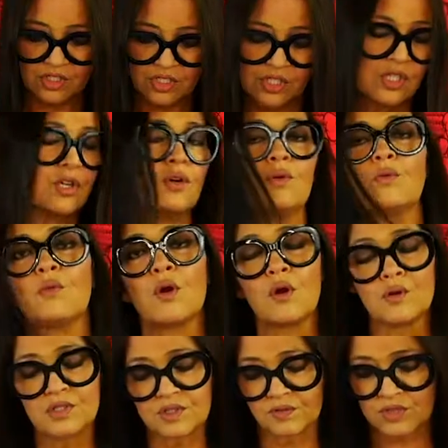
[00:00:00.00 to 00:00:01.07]
two
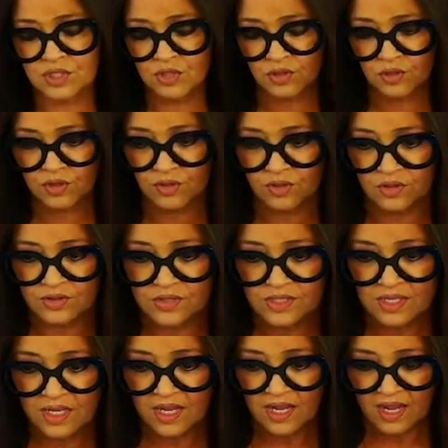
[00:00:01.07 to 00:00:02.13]
rows of circles
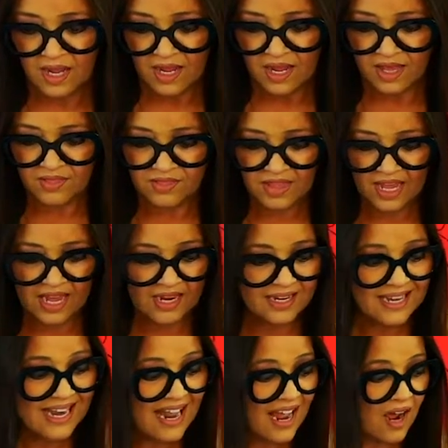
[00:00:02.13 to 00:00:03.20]
and that.
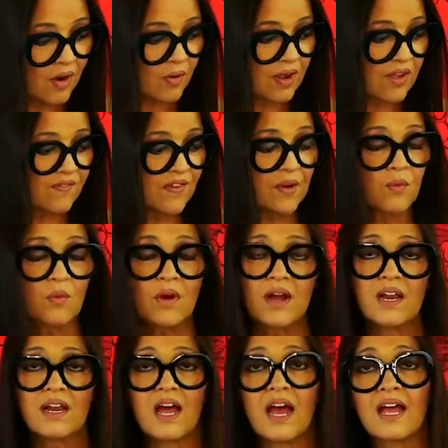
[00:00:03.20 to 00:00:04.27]
Now, if I
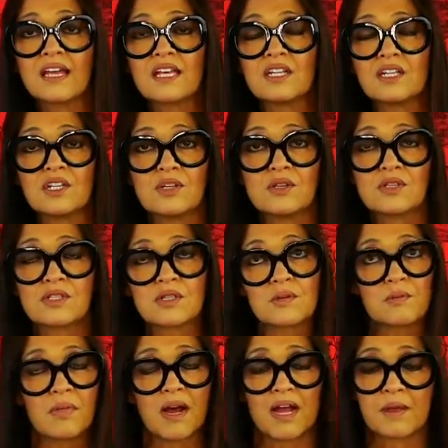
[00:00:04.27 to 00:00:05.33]
want, I can use
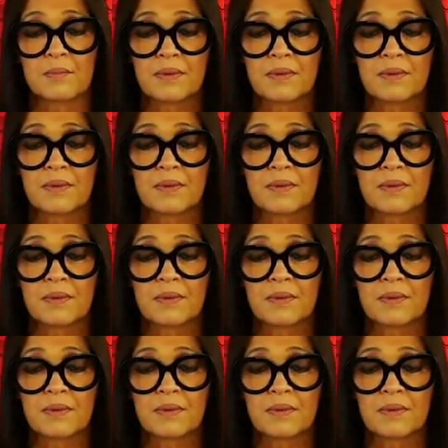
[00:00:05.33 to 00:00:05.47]
my